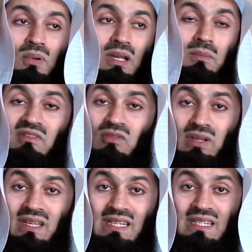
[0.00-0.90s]
prayer
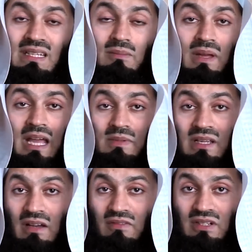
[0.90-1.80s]
before eating and
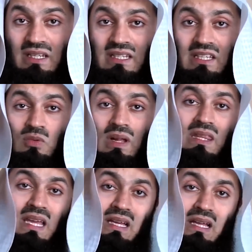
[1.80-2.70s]
perhaps after eating as well.
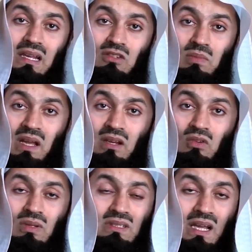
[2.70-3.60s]
Thank Allah
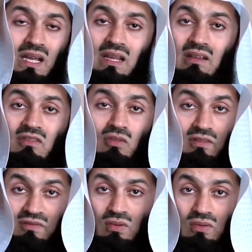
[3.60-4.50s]
subhanahu wa ta'ala for
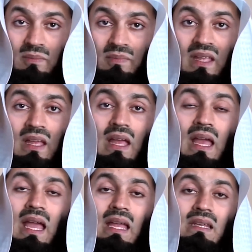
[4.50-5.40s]
the food.
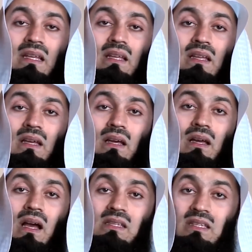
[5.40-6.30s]
And
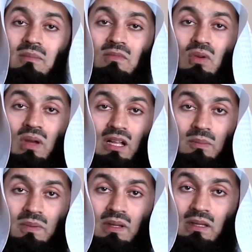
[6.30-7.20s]
ask Him to
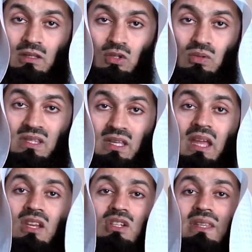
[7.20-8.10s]
help use the
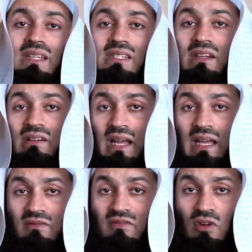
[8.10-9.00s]
energy that is
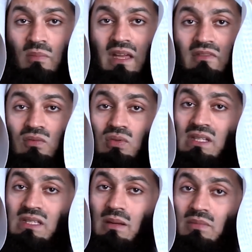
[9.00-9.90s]
derived from that food
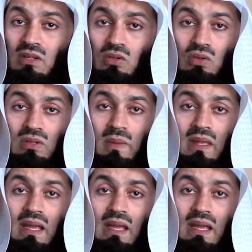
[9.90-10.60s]
in something good.